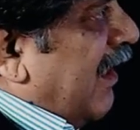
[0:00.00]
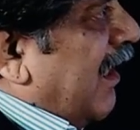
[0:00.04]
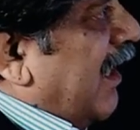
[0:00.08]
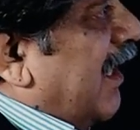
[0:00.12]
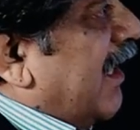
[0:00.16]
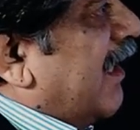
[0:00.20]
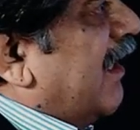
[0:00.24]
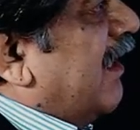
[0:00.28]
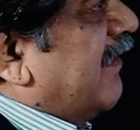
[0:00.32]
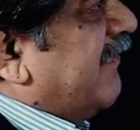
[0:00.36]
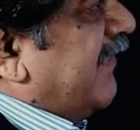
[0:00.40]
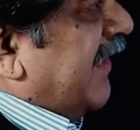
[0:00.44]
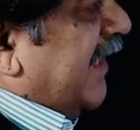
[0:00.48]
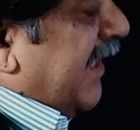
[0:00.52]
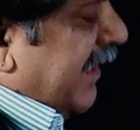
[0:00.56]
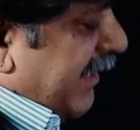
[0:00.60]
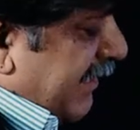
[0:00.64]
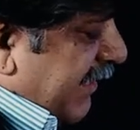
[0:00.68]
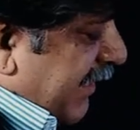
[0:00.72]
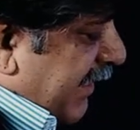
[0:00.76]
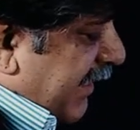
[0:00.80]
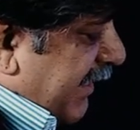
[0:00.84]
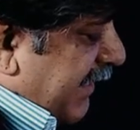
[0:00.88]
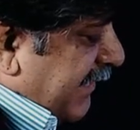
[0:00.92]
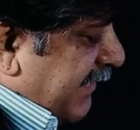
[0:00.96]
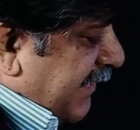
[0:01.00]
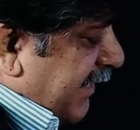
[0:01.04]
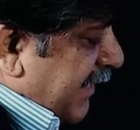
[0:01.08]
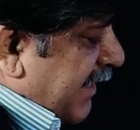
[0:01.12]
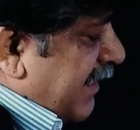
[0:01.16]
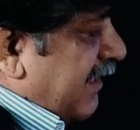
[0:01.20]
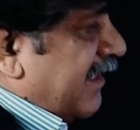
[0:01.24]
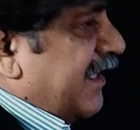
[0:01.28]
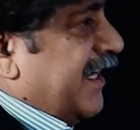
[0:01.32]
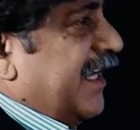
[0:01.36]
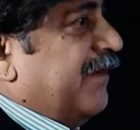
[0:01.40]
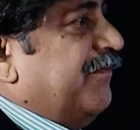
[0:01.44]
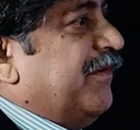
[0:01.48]
And the second thing is that
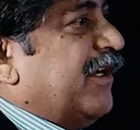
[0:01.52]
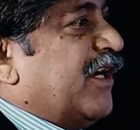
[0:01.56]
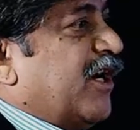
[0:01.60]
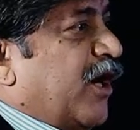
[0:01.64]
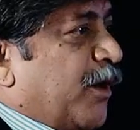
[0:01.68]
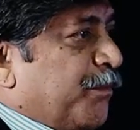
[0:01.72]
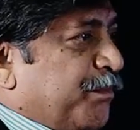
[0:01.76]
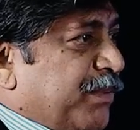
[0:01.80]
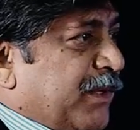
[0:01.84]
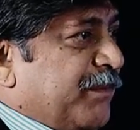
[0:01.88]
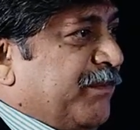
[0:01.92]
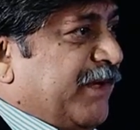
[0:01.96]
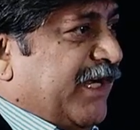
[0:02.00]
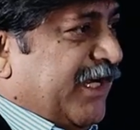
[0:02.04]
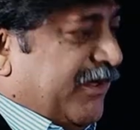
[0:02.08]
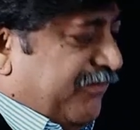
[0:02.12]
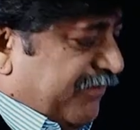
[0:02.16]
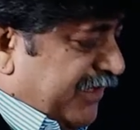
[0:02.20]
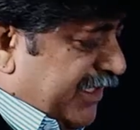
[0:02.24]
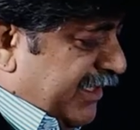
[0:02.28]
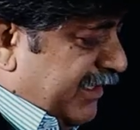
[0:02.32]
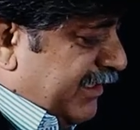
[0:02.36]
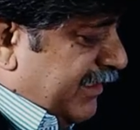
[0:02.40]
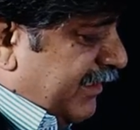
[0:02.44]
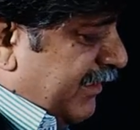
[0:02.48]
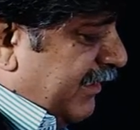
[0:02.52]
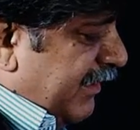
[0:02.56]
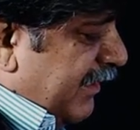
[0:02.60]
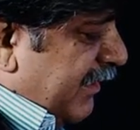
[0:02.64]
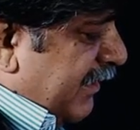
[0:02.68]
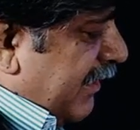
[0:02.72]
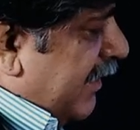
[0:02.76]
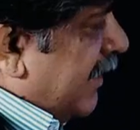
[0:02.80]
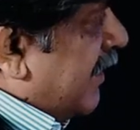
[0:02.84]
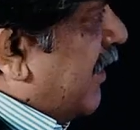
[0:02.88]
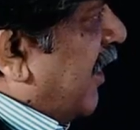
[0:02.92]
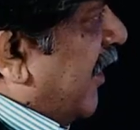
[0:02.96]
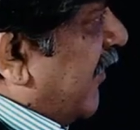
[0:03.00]
can we complement with the,
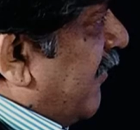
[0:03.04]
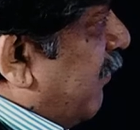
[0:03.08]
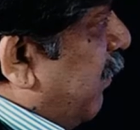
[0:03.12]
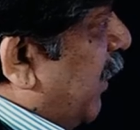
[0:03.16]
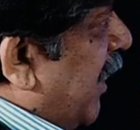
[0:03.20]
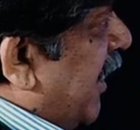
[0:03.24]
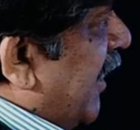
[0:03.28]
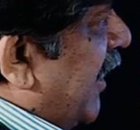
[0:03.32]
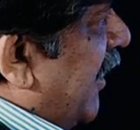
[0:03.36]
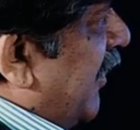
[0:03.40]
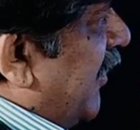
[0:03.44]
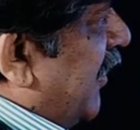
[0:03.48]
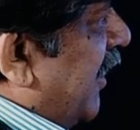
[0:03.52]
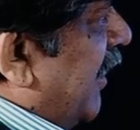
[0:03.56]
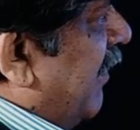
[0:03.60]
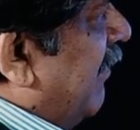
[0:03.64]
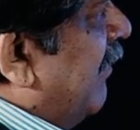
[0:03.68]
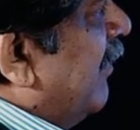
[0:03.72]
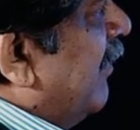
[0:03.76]
the transplantation